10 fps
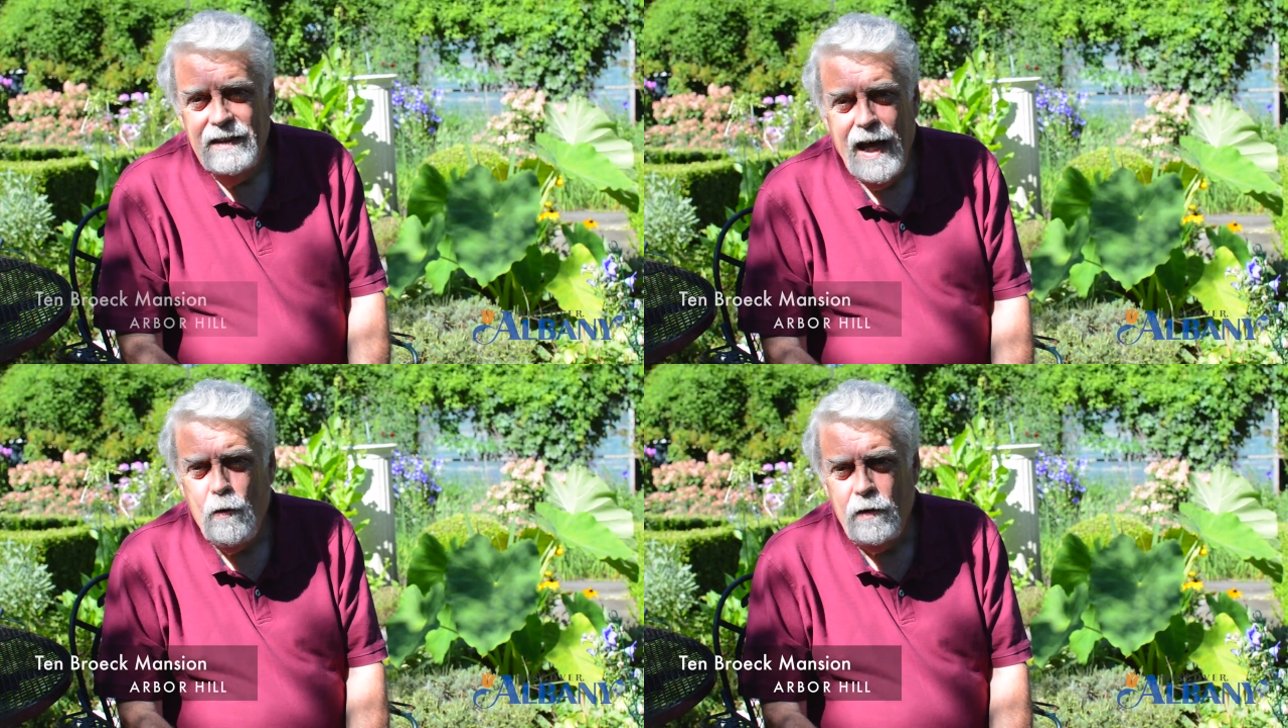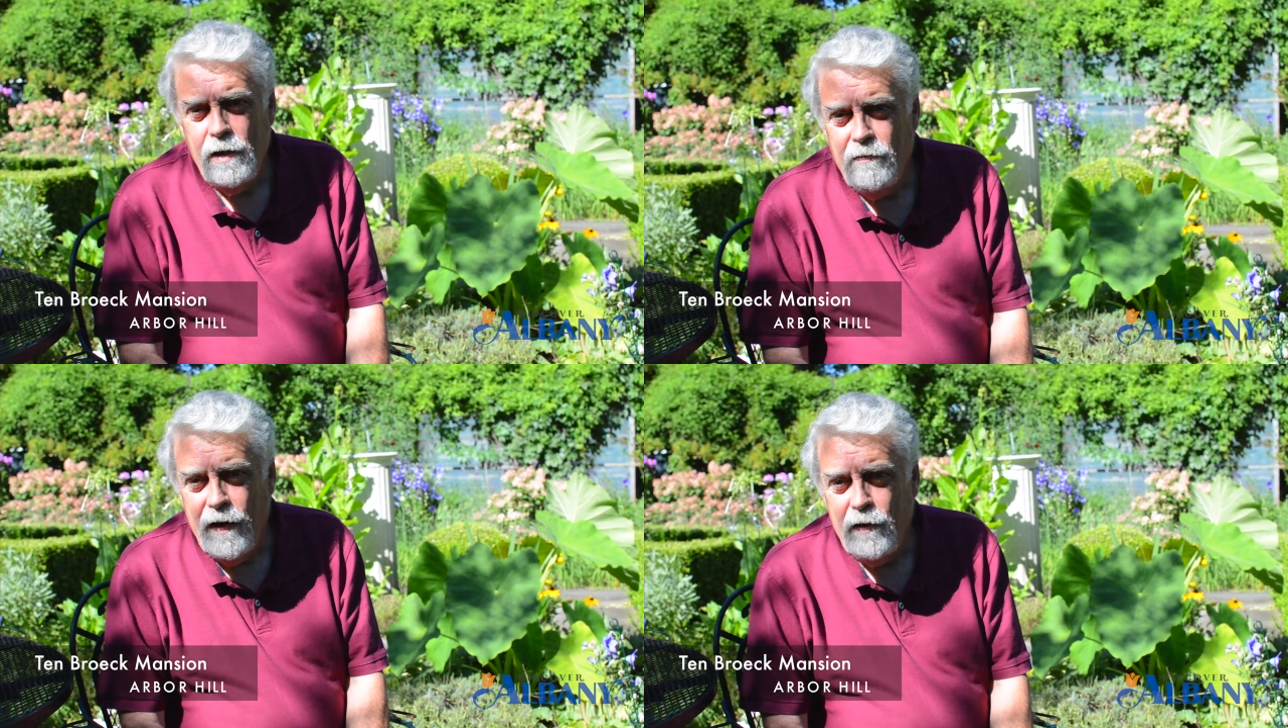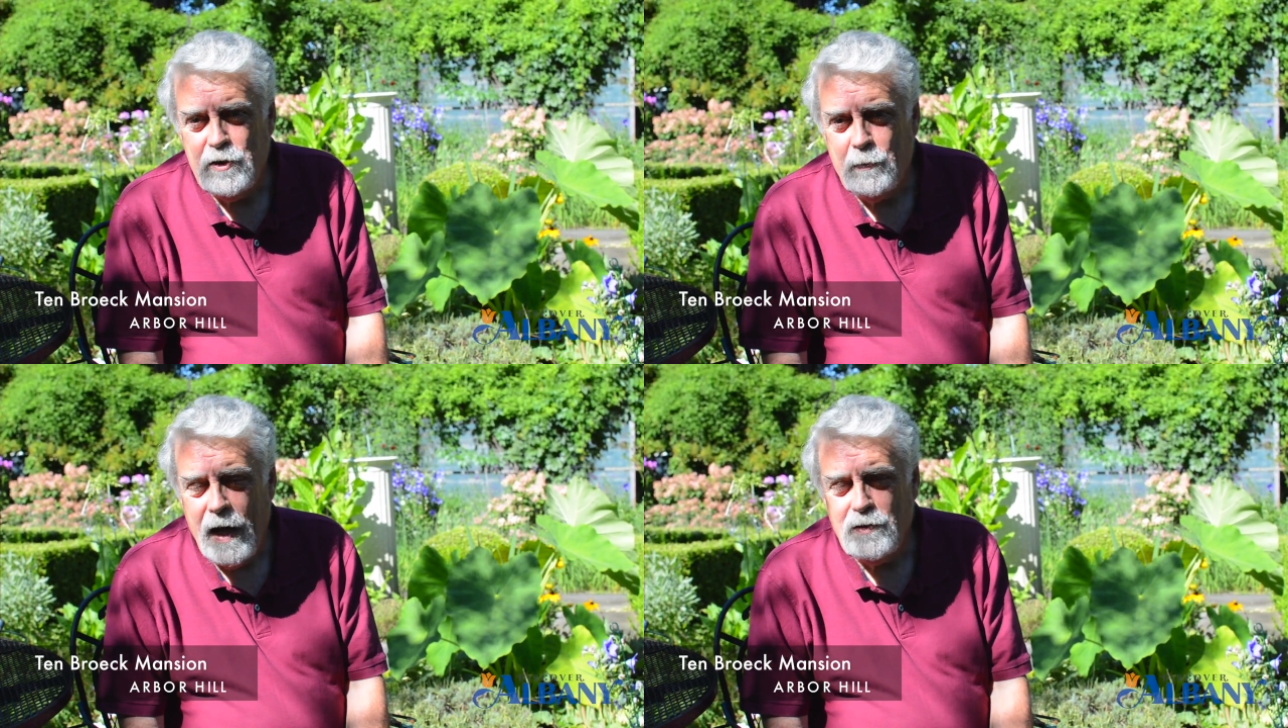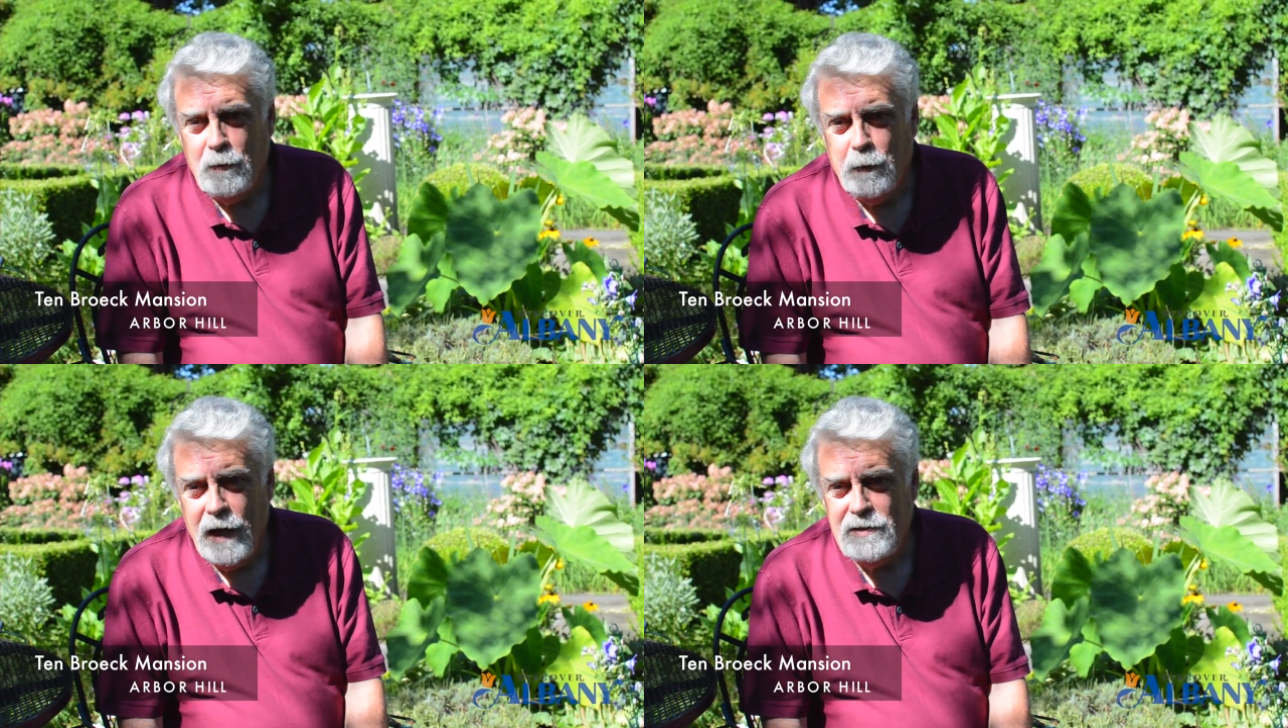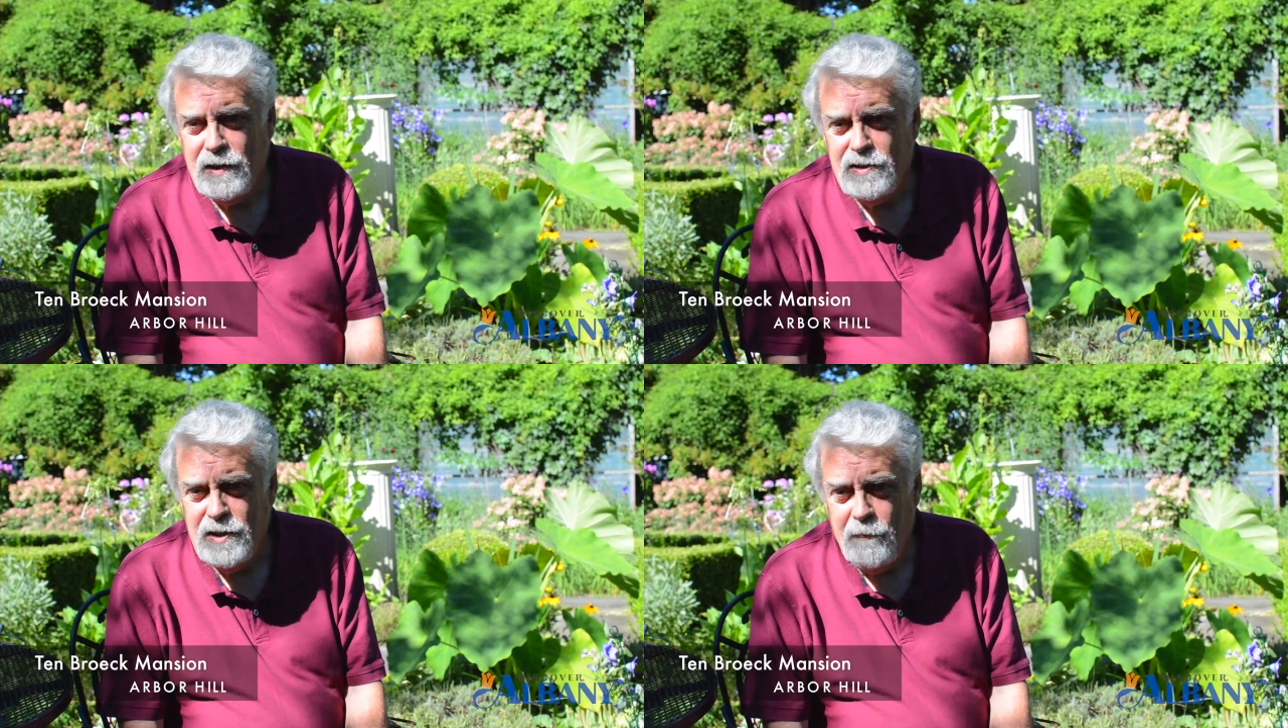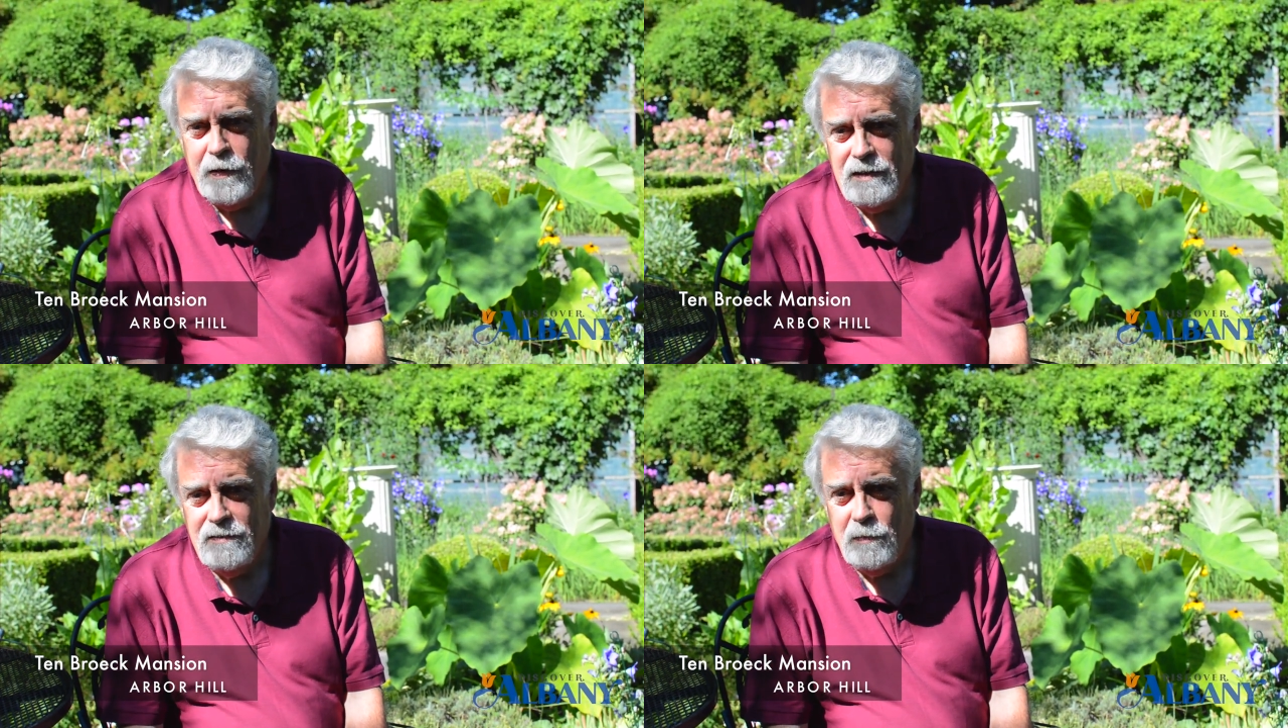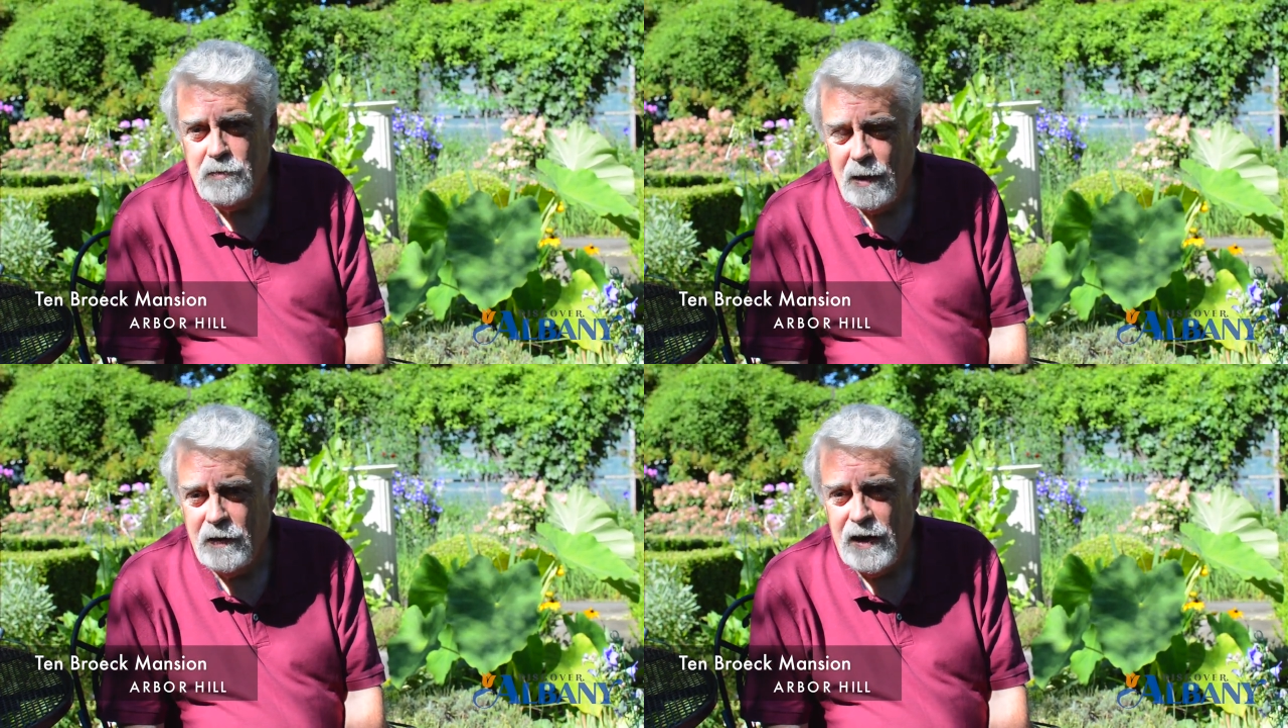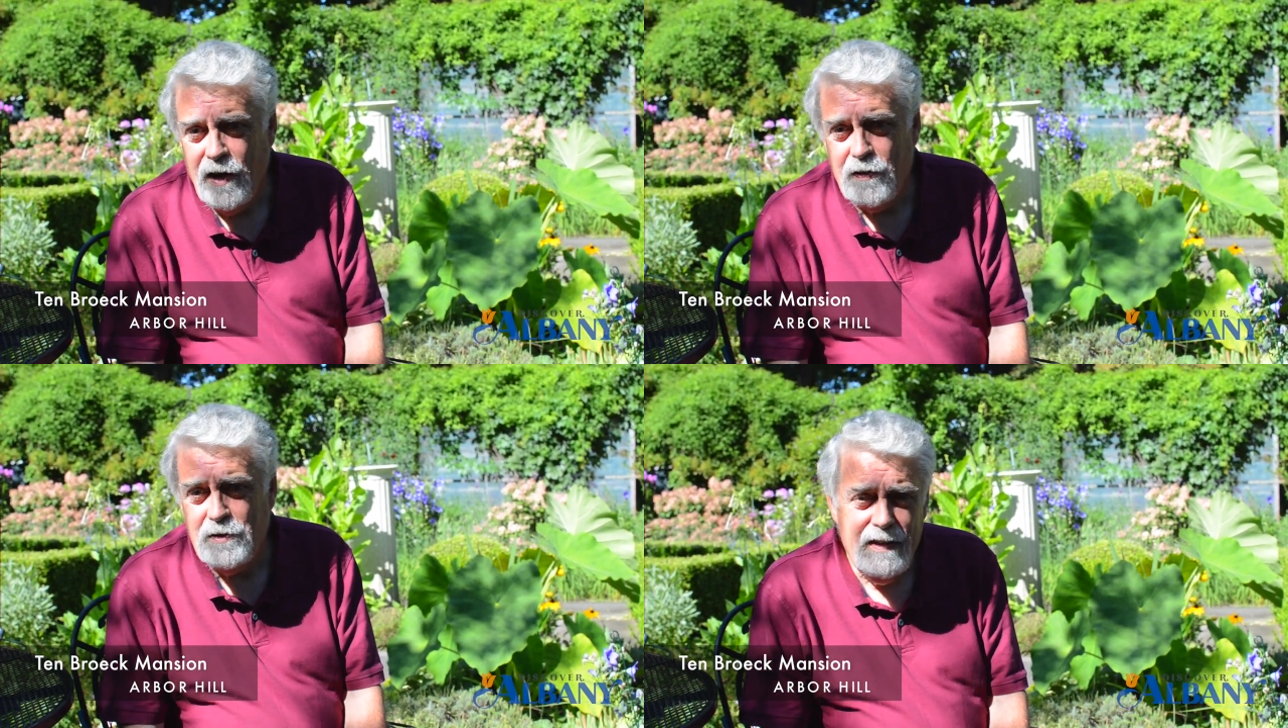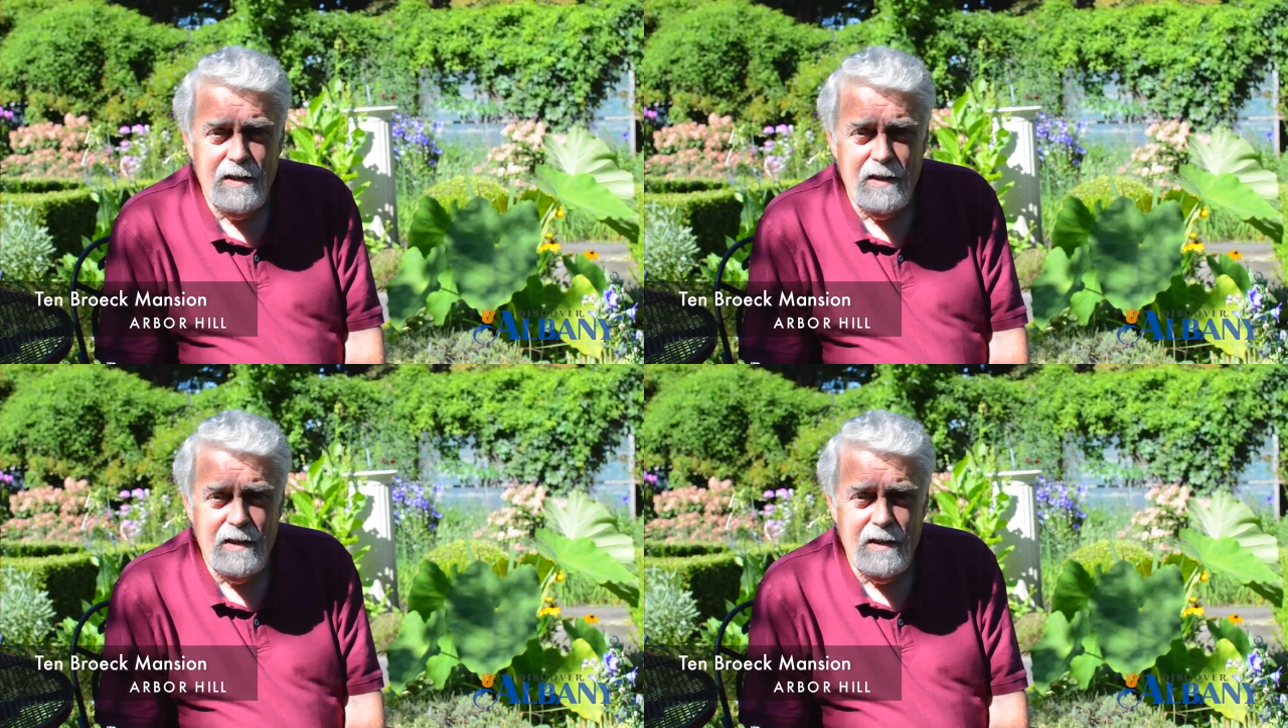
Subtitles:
Now we're in a very special place. It's different from some of the others.